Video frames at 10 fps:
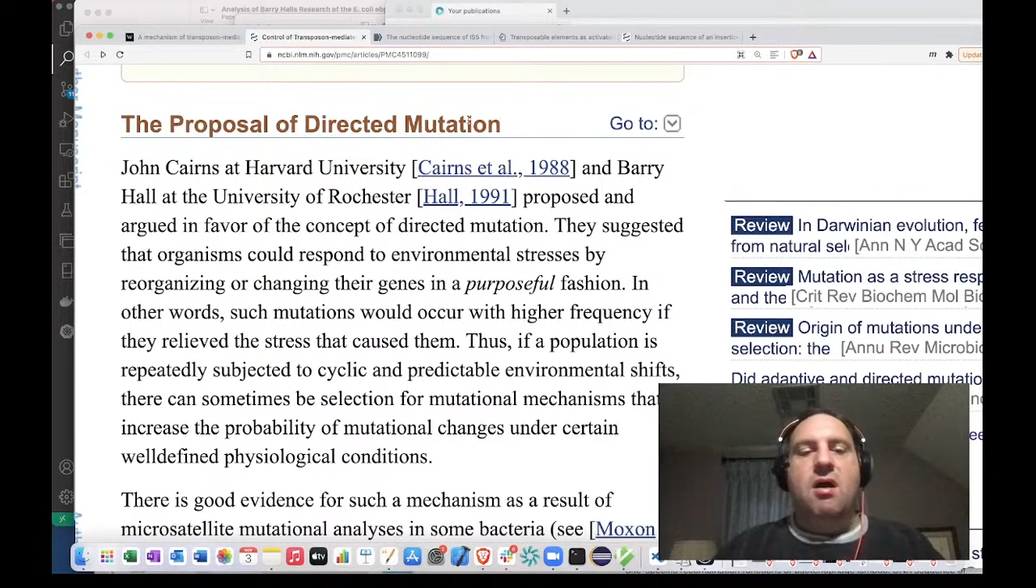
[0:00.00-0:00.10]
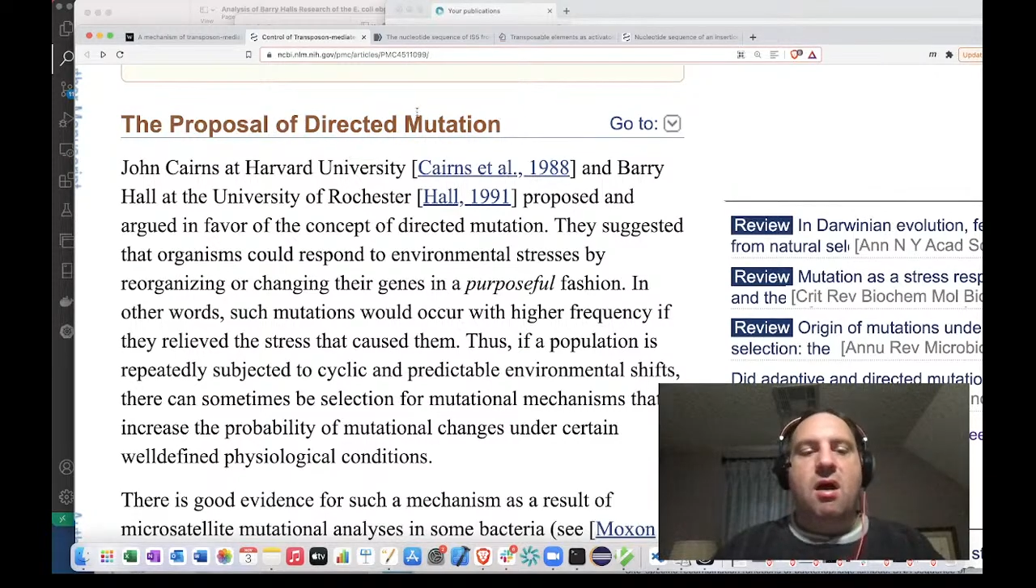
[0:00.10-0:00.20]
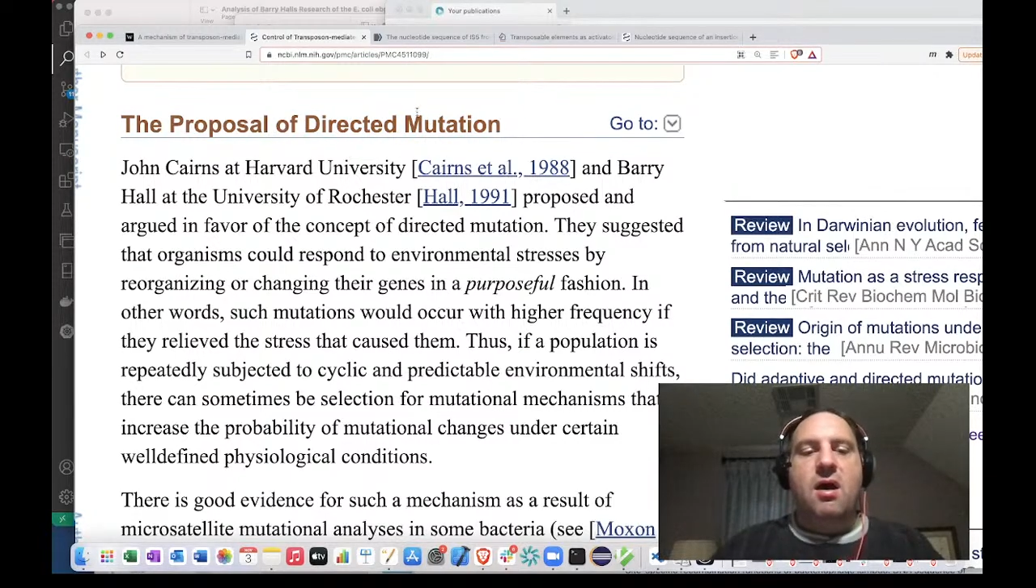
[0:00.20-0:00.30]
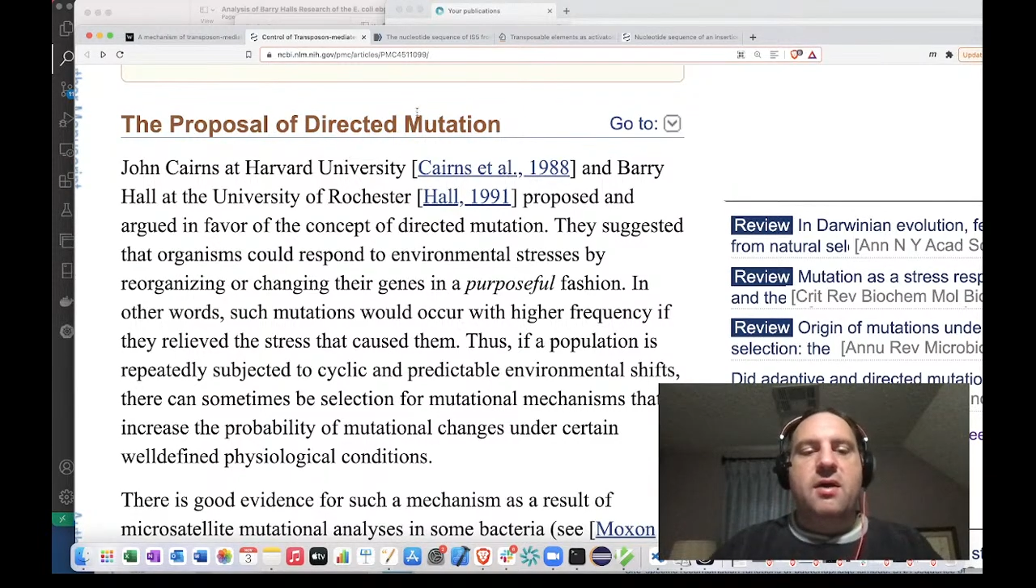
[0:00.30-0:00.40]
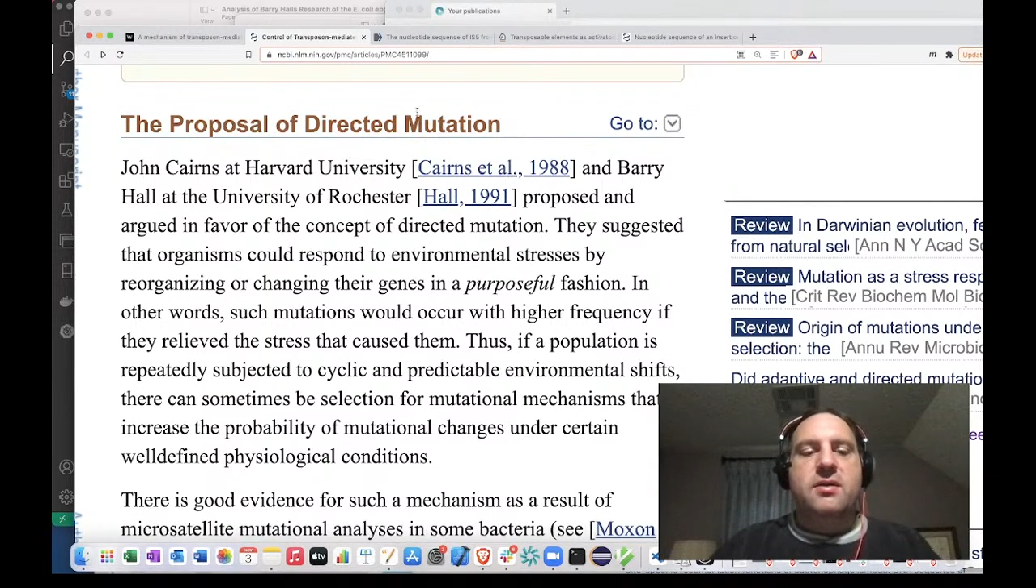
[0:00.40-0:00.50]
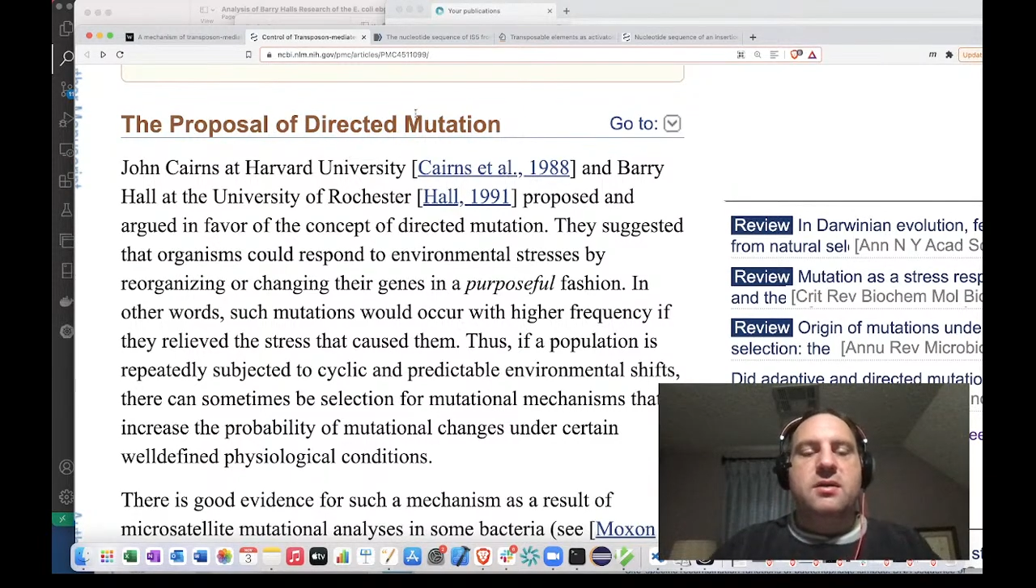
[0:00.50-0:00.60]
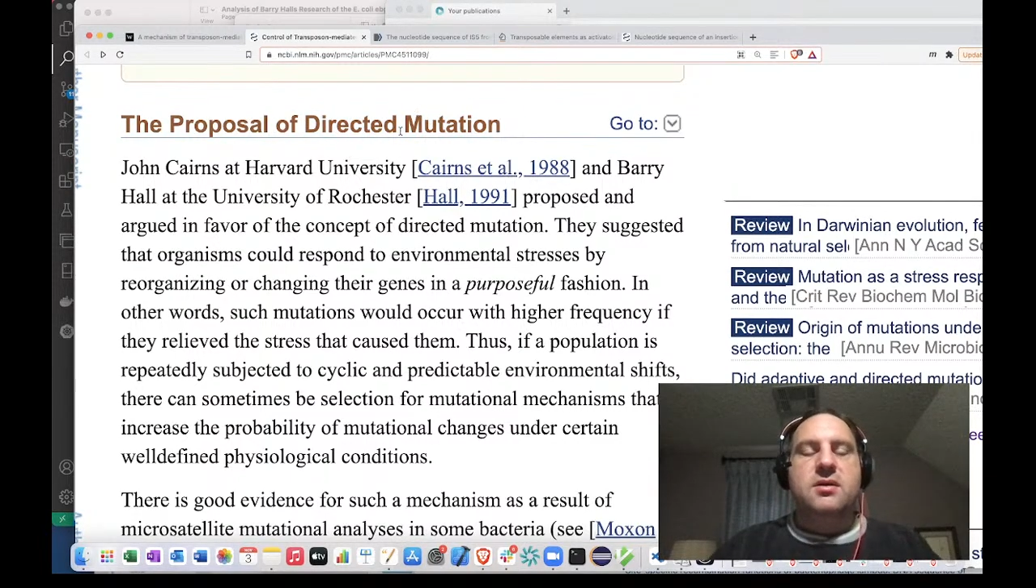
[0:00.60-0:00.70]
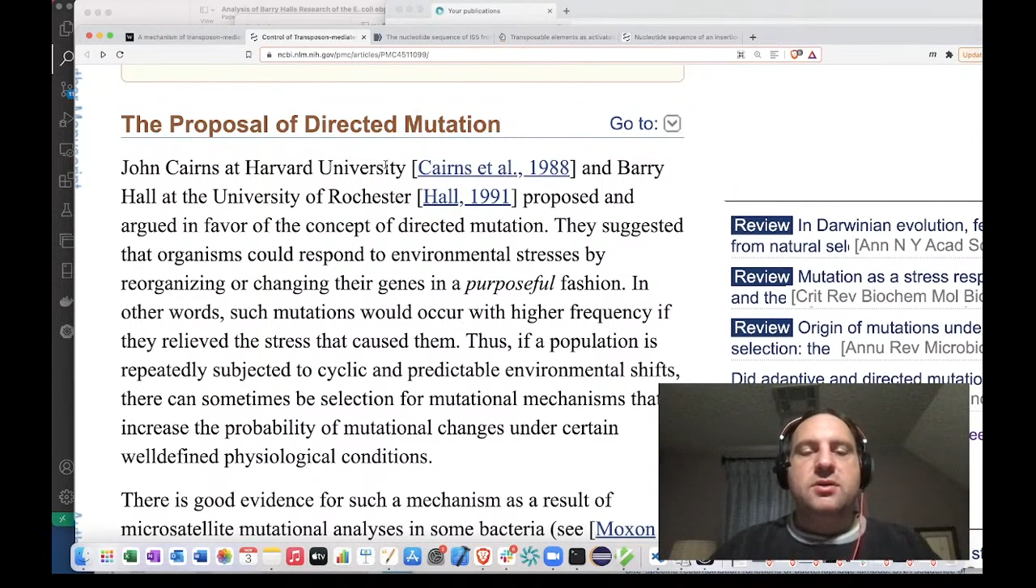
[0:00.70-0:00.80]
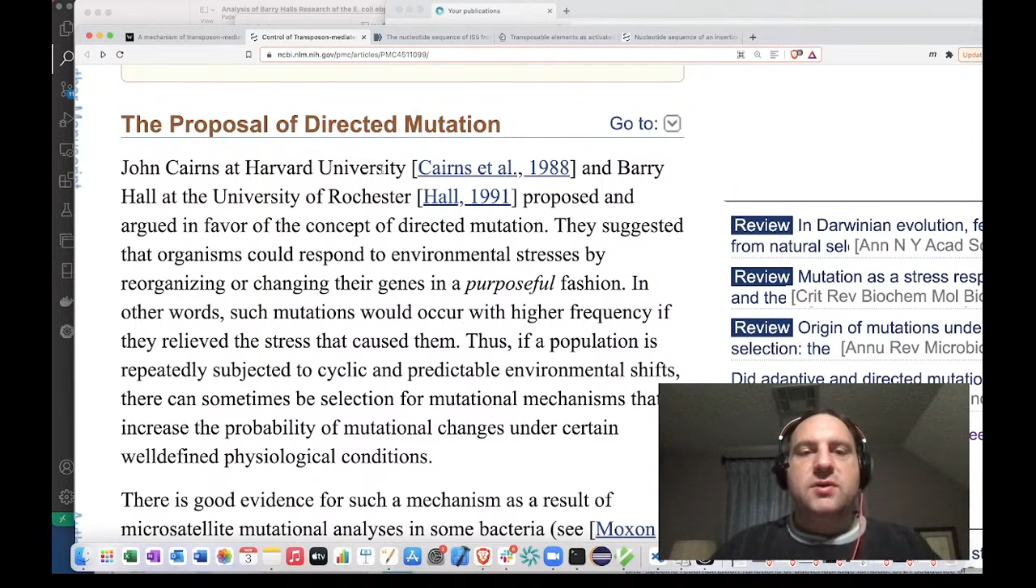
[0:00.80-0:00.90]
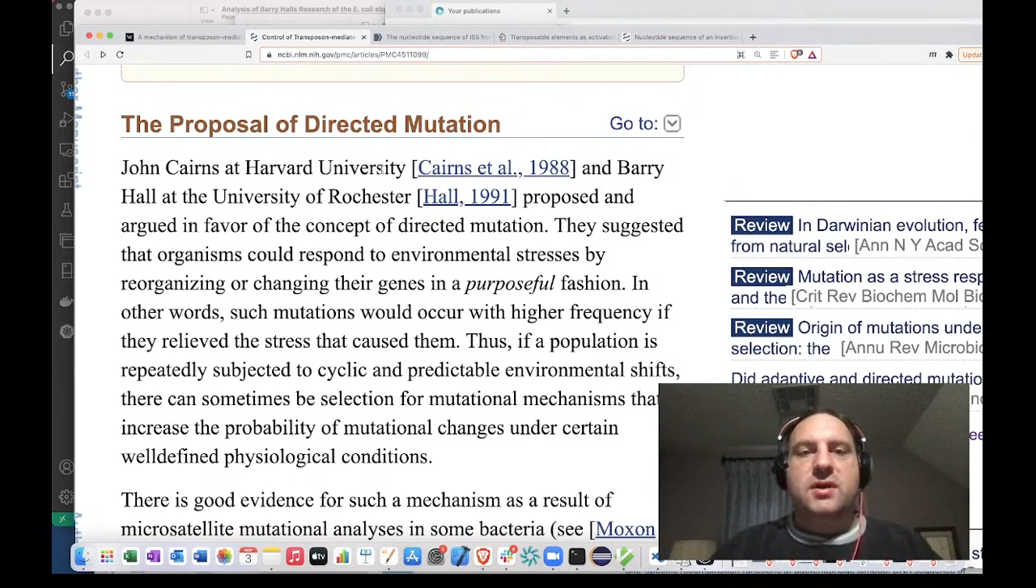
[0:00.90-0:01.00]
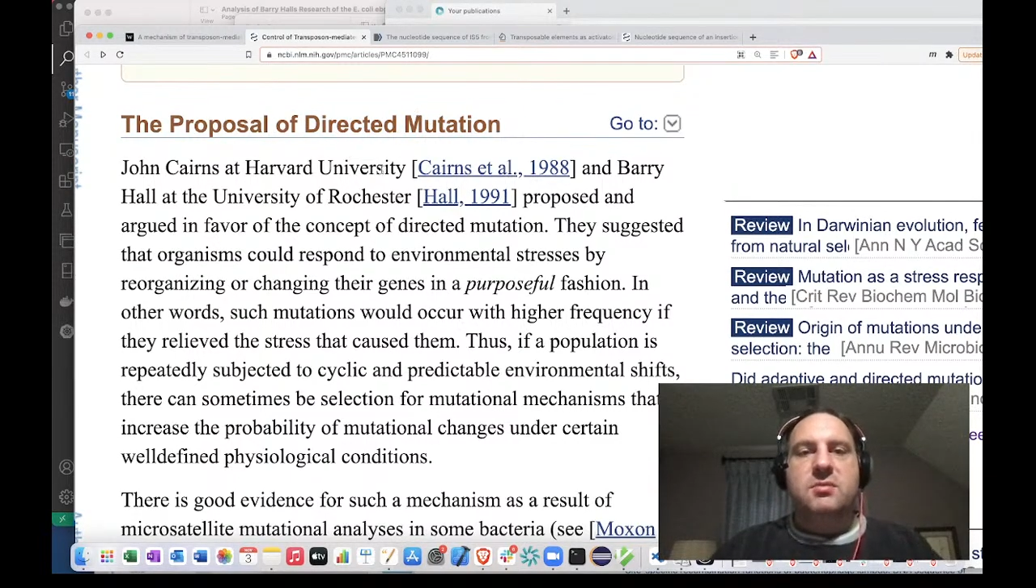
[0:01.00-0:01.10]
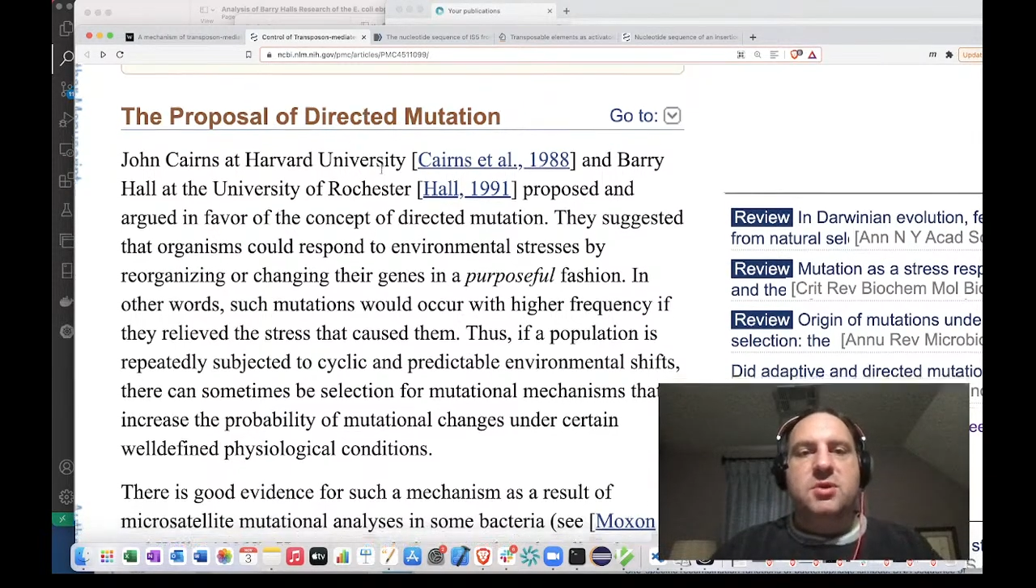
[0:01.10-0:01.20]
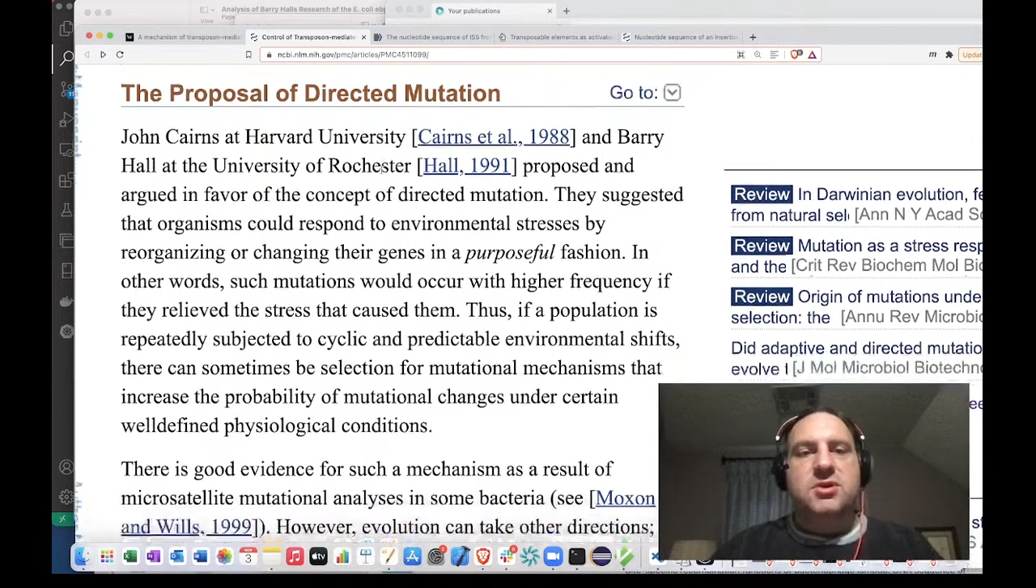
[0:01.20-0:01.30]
on directed